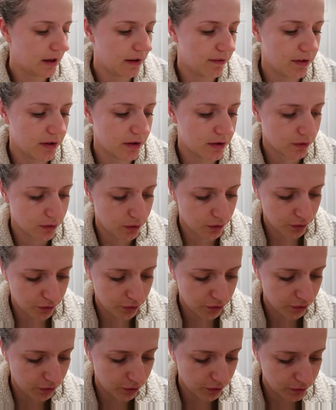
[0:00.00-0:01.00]
if it's got a
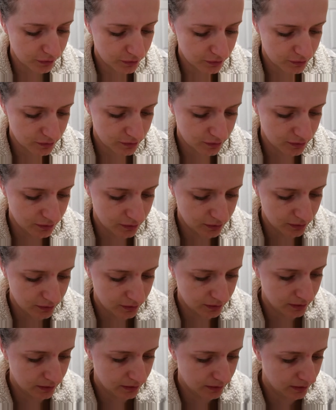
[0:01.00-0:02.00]
cross,
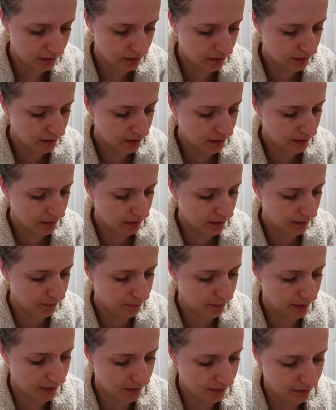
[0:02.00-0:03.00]

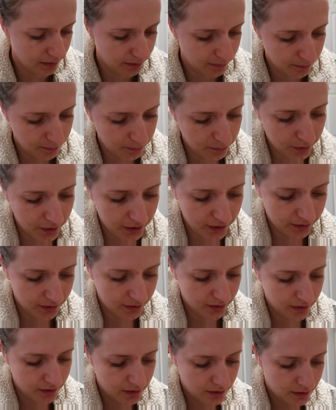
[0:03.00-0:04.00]
it means I'm
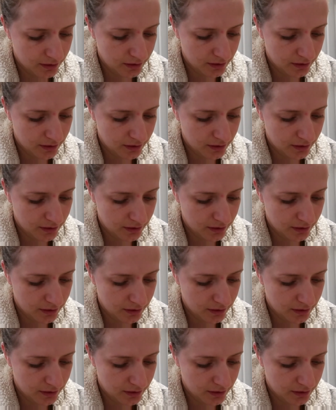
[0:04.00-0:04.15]
pregnant.